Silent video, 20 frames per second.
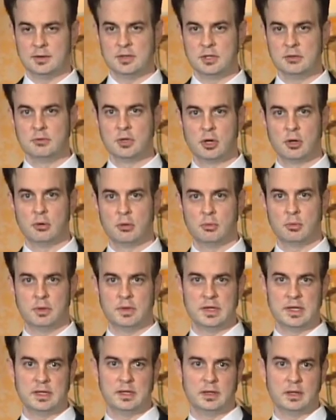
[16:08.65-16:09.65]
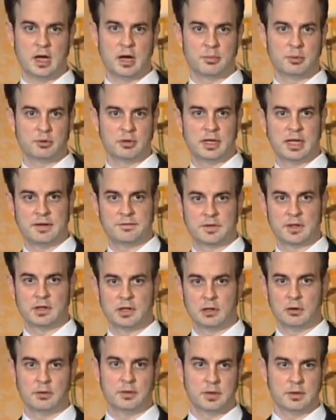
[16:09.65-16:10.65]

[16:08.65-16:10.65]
you know the upper left and lower,